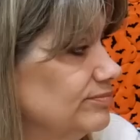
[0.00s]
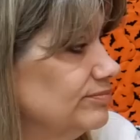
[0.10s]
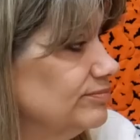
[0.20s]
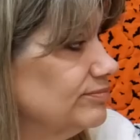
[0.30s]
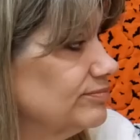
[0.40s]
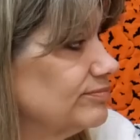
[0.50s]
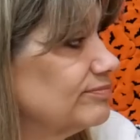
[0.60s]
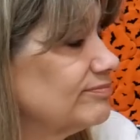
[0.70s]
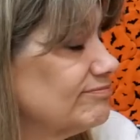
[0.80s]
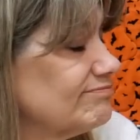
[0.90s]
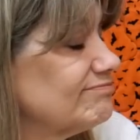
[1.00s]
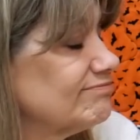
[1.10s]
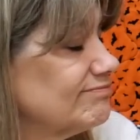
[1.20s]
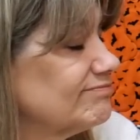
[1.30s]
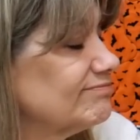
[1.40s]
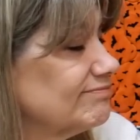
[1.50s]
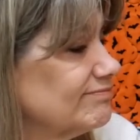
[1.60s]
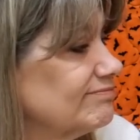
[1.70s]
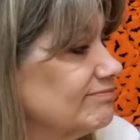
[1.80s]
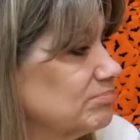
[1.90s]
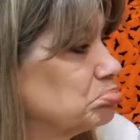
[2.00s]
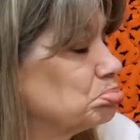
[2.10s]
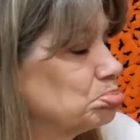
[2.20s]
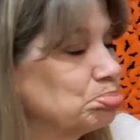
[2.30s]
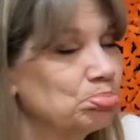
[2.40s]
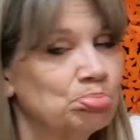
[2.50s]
(not speaking)